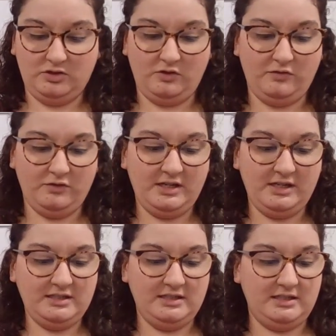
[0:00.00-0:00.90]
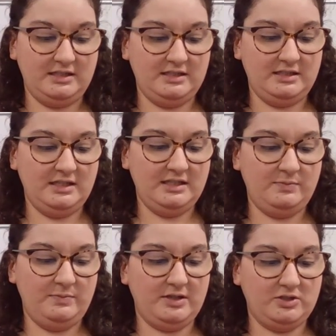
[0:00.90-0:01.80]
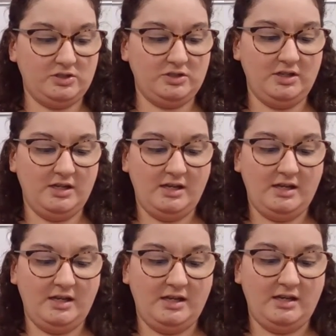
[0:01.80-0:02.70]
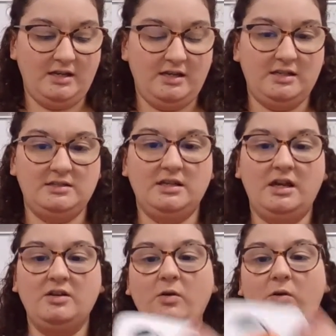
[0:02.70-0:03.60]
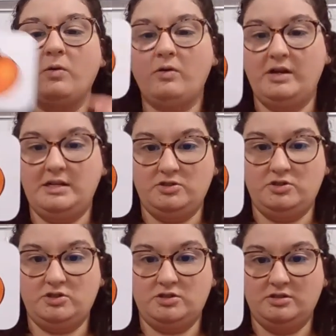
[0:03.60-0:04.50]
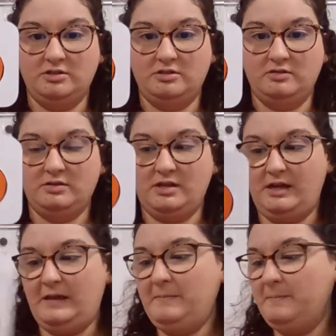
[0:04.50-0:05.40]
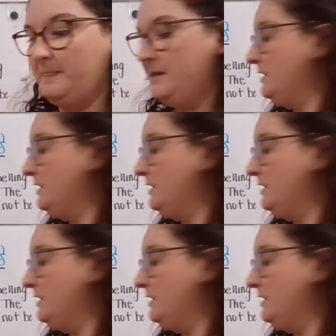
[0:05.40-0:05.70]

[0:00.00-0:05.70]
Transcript: So for instance, this picture is an orange, okay?